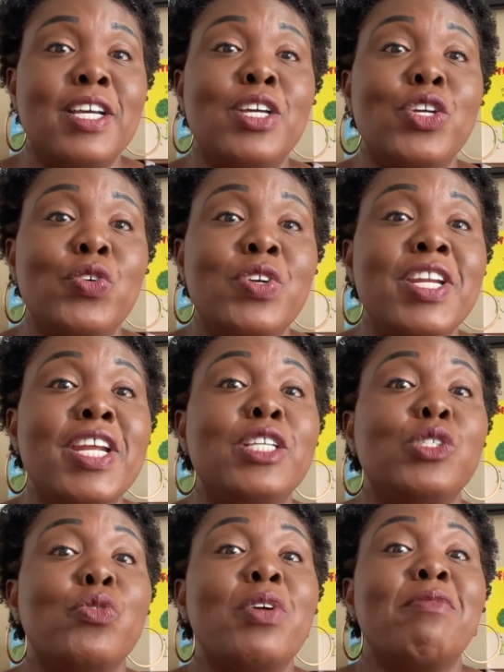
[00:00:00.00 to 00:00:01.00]
You need
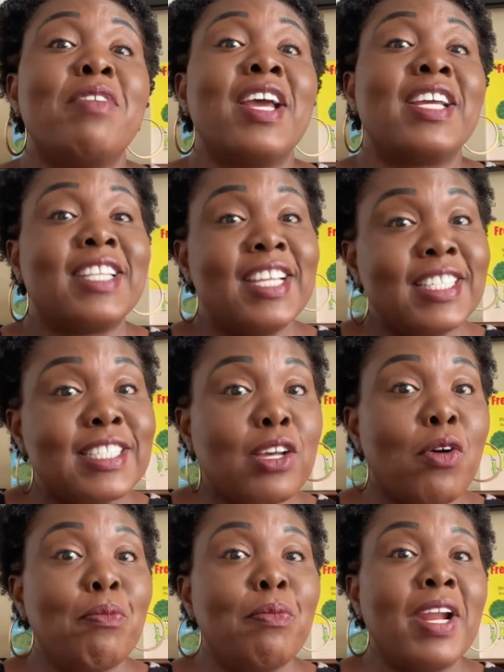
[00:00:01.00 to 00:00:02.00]
to reflect these
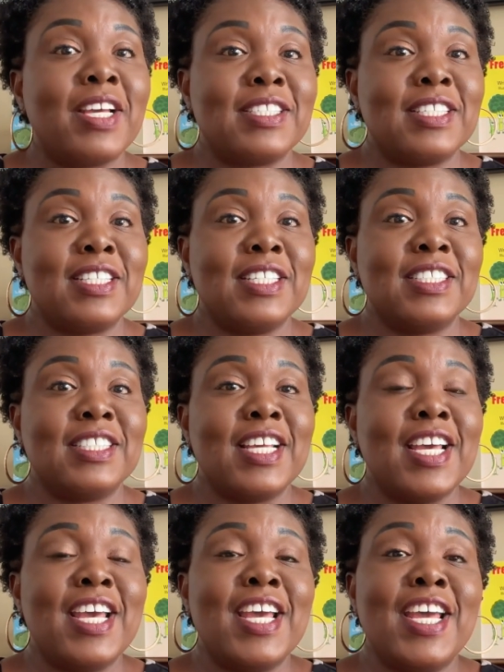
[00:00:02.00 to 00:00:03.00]
complexities.
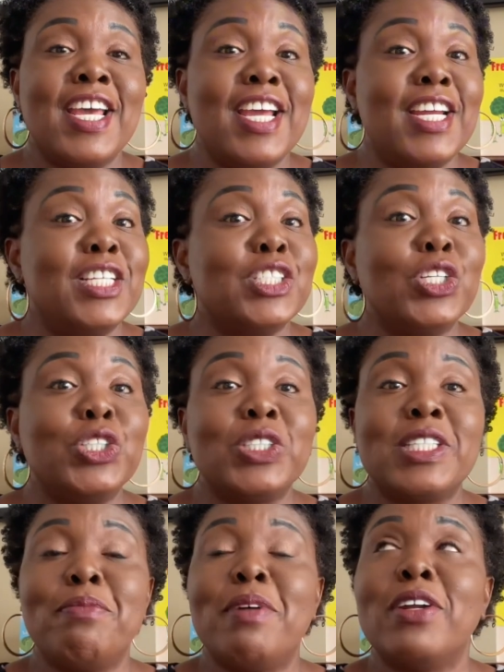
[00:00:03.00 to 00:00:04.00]
It is not just
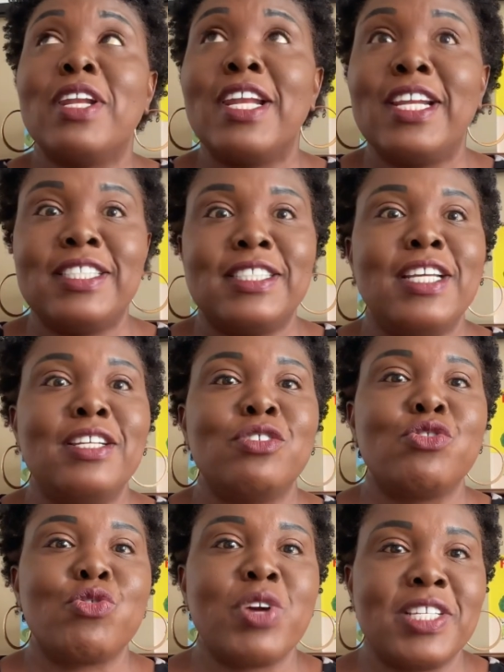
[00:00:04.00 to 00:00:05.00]
about listing
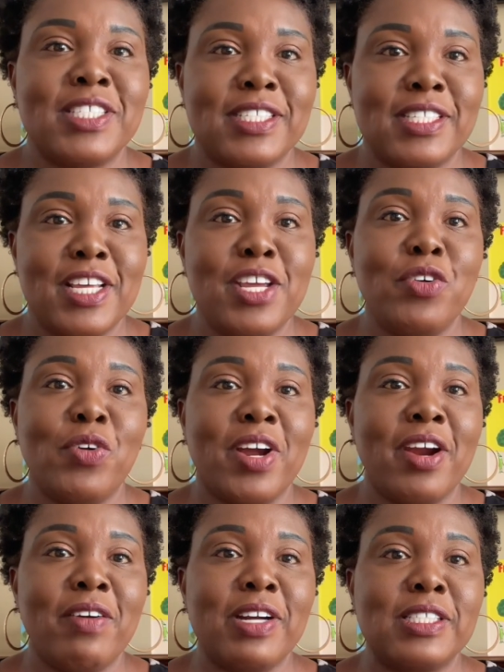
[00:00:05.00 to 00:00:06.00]
traits in your
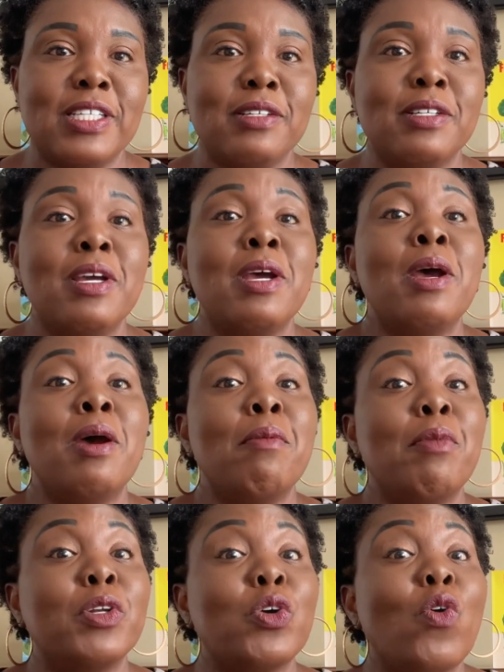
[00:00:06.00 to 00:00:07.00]
character,
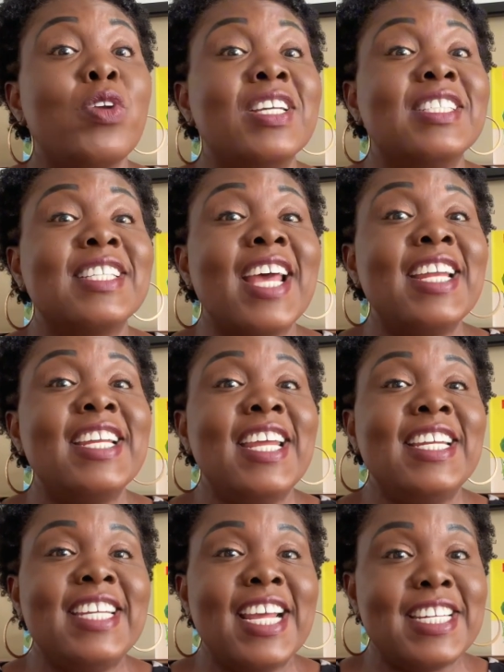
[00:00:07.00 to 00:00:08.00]
but
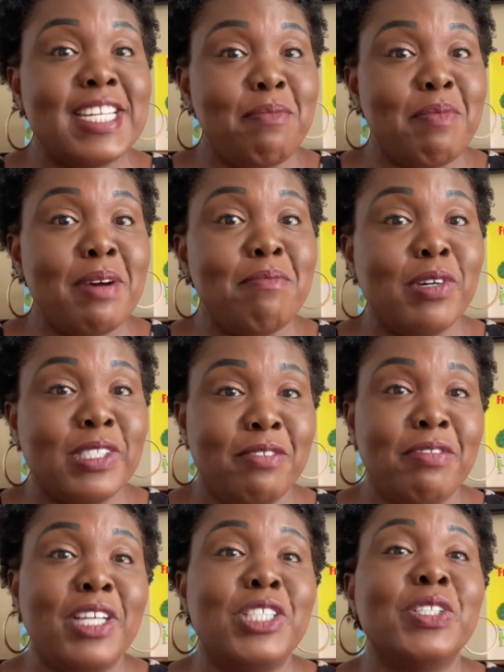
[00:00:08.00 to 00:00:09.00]
understanding their deeper
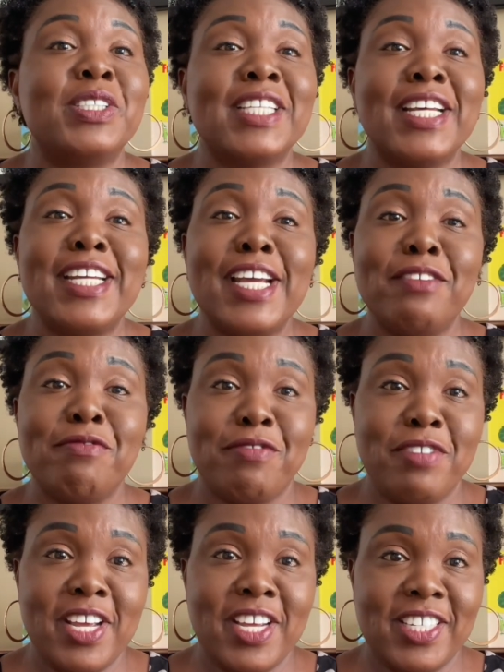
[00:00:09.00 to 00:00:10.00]
motivations and their
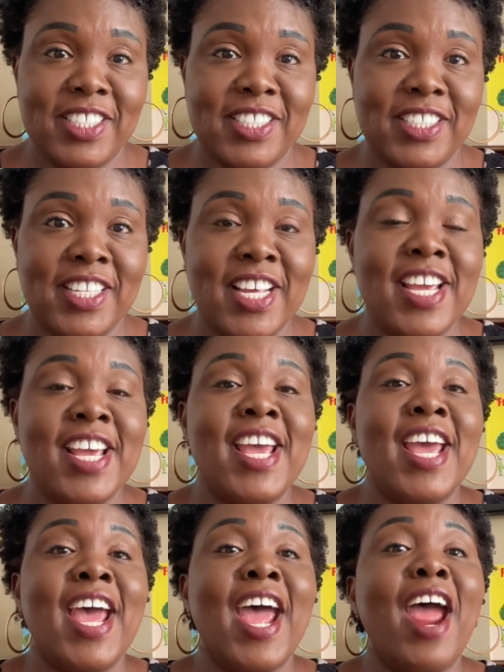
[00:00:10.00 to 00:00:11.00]
fears.
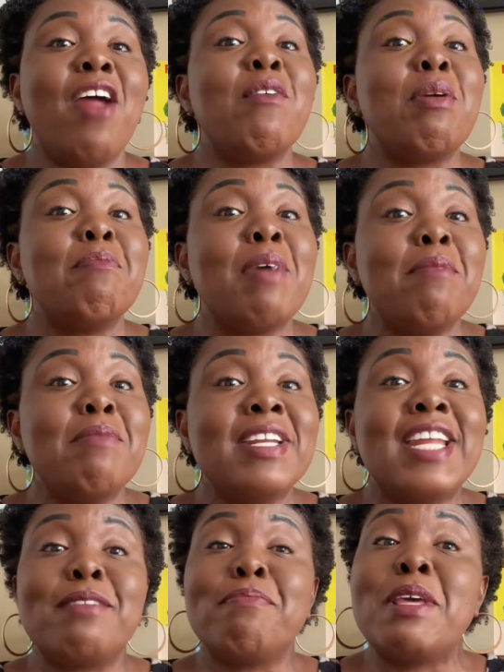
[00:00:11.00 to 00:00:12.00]
And remember
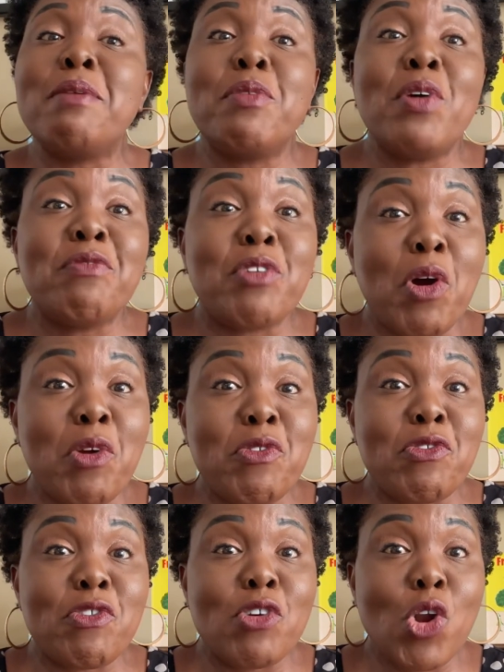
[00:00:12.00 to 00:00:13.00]
that people have got
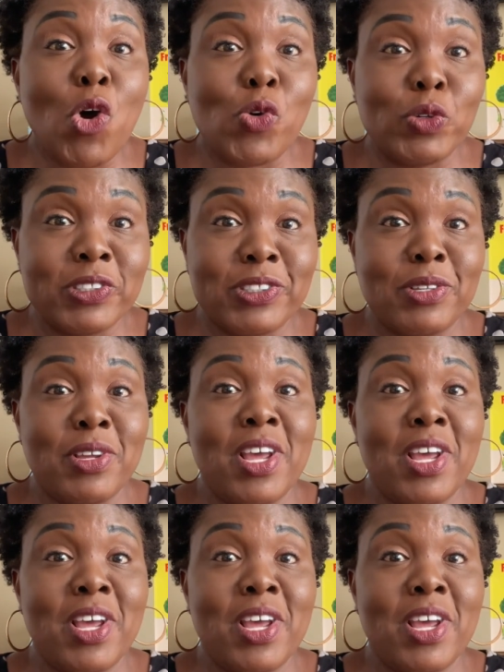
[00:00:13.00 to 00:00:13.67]
flaws.